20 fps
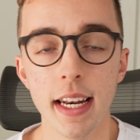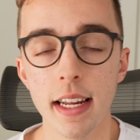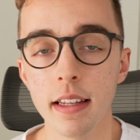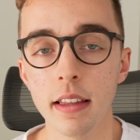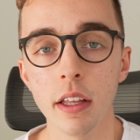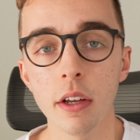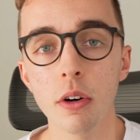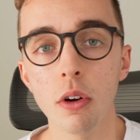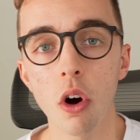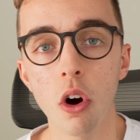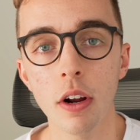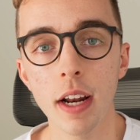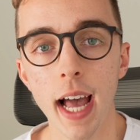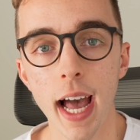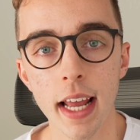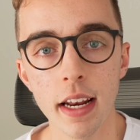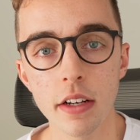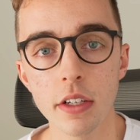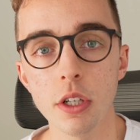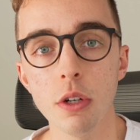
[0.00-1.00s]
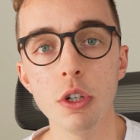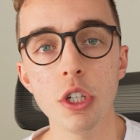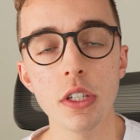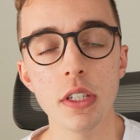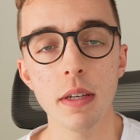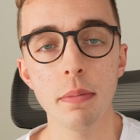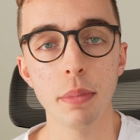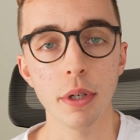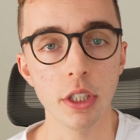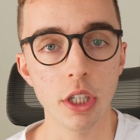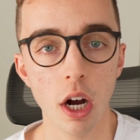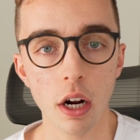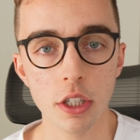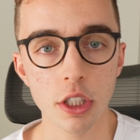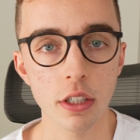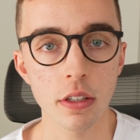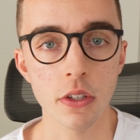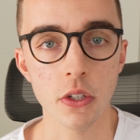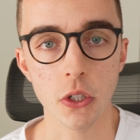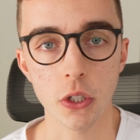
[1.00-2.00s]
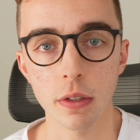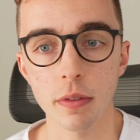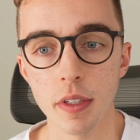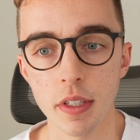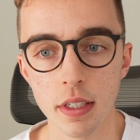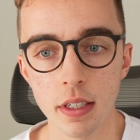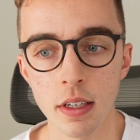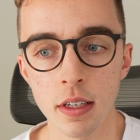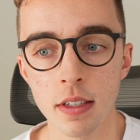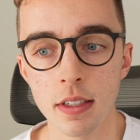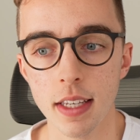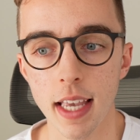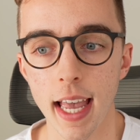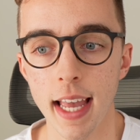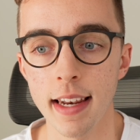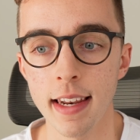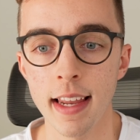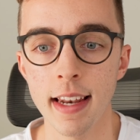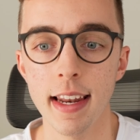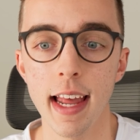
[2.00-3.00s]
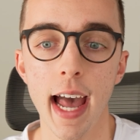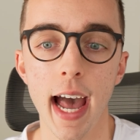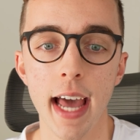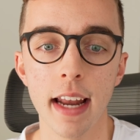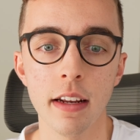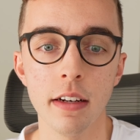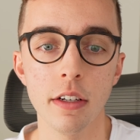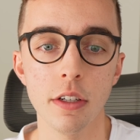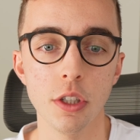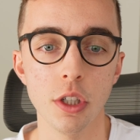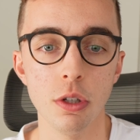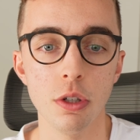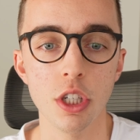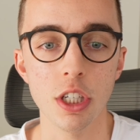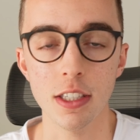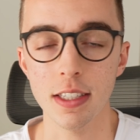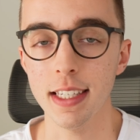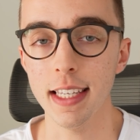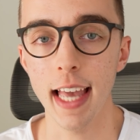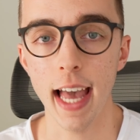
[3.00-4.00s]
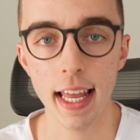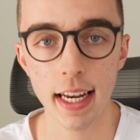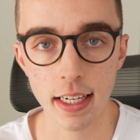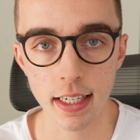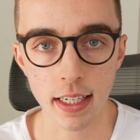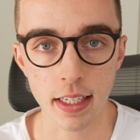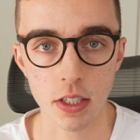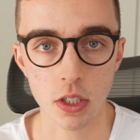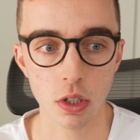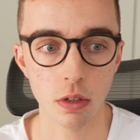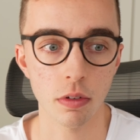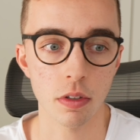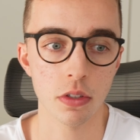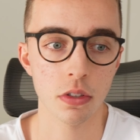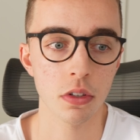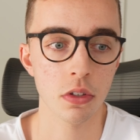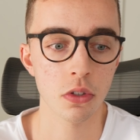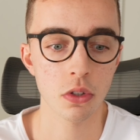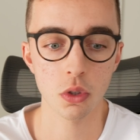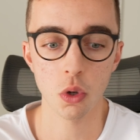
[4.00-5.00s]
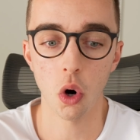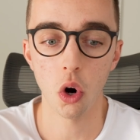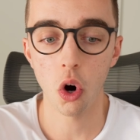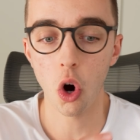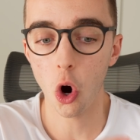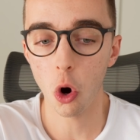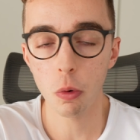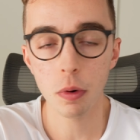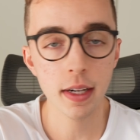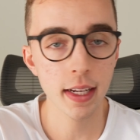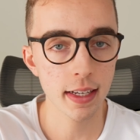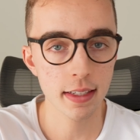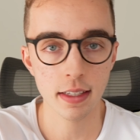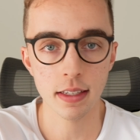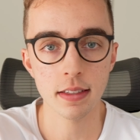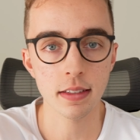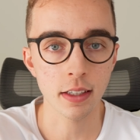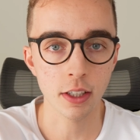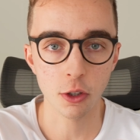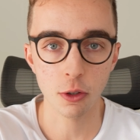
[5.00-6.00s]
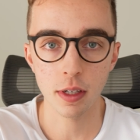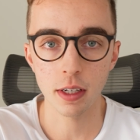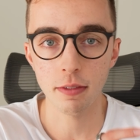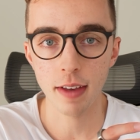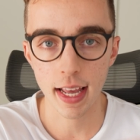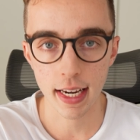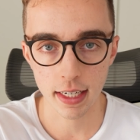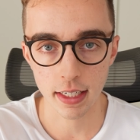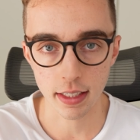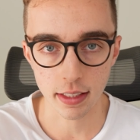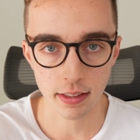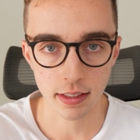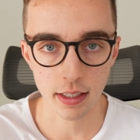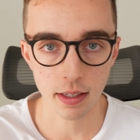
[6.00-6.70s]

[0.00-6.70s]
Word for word: And then later on added UGC production services, and then added UGC editing services to our already existing creative editing